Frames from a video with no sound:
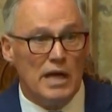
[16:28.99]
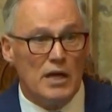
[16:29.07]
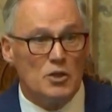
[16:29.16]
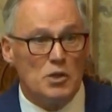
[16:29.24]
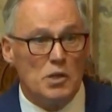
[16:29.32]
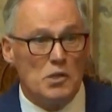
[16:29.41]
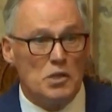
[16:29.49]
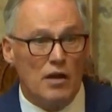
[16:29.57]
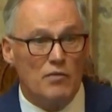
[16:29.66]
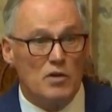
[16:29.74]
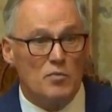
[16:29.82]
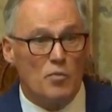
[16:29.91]
And she said
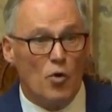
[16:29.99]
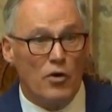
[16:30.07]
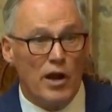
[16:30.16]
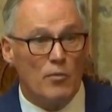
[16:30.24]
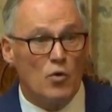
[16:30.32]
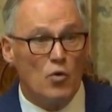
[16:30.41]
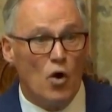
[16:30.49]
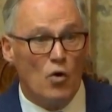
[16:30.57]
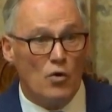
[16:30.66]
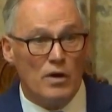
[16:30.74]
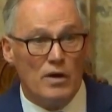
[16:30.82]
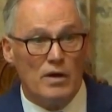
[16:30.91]
of this program,
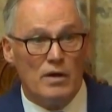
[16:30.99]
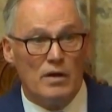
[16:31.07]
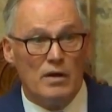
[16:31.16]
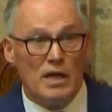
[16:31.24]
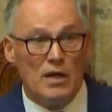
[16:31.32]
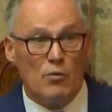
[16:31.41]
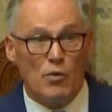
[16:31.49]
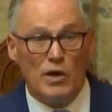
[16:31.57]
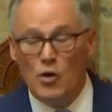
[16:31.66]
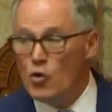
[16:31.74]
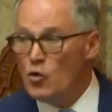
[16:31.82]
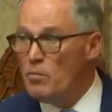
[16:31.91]
quote, "It
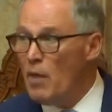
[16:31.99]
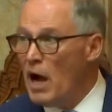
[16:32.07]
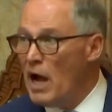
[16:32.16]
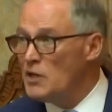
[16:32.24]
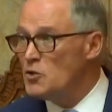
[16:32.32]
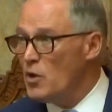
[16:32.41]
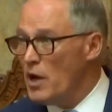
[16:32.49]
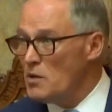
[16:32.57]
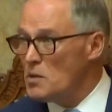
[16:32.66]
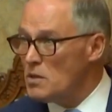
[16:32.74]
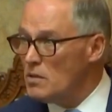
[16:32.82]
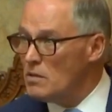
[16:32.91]
renewed my
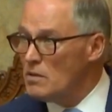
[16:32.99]
trust.